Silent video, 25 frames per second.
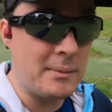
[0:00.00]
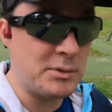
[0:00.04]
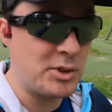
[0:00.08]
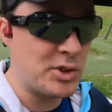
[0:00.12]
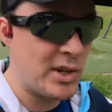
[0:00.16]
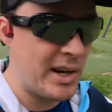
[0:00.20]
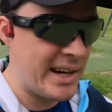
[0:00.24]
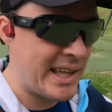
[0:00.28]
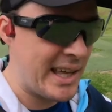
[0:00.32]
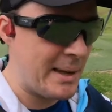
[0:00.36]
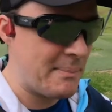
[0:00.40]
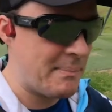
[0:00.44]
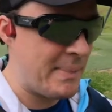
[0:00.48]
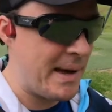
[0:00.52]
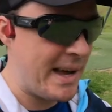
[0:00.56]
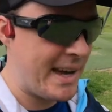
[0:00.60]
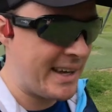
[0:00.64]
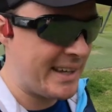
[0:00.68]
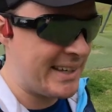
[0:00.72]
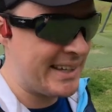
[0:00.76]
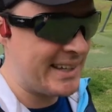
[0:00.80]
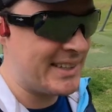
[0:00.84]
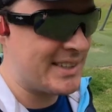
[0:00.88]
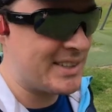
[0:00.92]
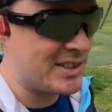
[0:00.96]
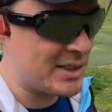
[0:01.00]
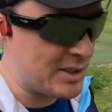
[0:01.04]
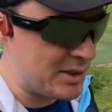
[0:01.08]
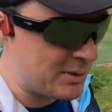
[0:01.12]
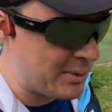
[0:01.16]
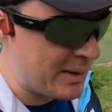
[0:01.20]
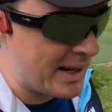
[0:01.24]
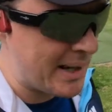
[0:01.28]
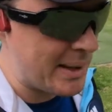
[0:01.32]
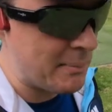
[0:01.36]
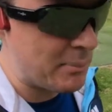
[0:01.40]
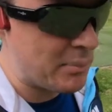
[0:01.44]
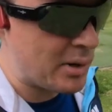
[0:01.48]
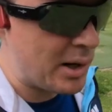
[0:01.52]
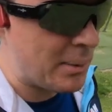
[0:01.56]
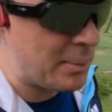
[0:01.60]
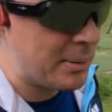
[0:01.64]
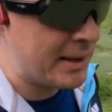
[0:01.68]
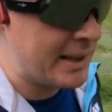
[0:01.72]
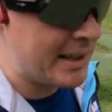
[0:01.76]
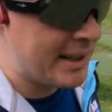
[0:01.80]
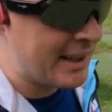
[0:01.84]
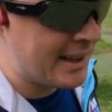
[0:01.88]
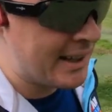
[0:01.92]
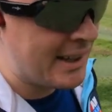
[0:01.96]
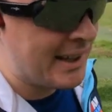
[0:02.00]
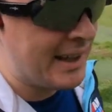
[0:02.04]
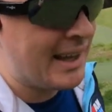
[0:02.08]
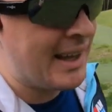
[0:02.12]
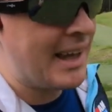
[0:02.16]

I'm trying to get back into running properly.